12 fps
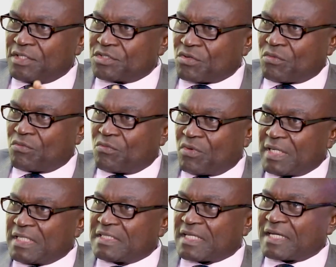So what
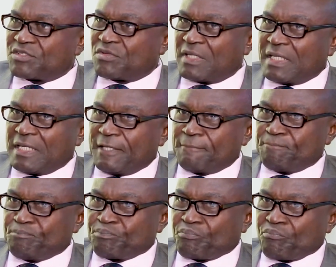is actually
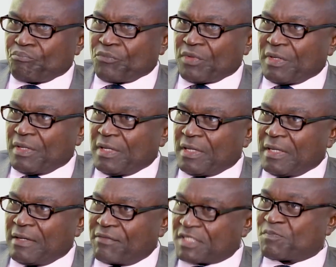
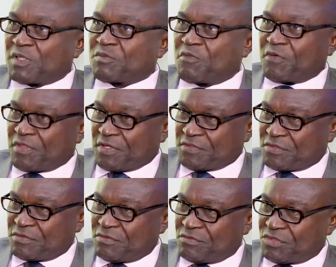responsible for
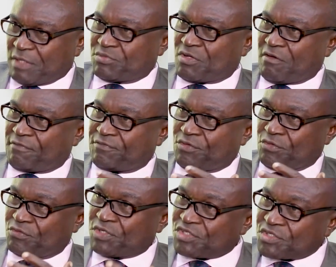this in terms of your
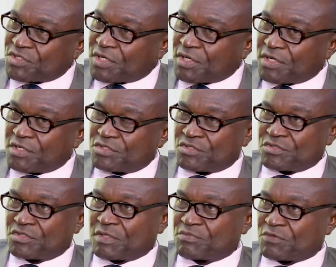research,
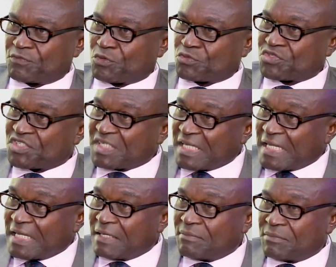in terms of your
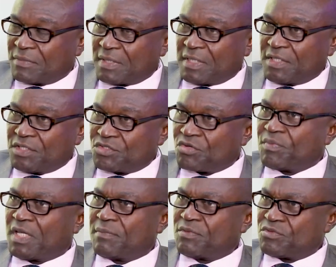team, to
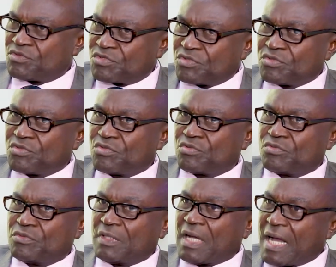be able to
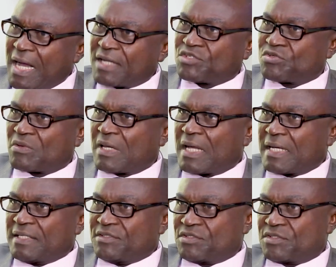
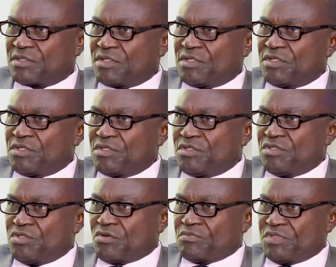actualize your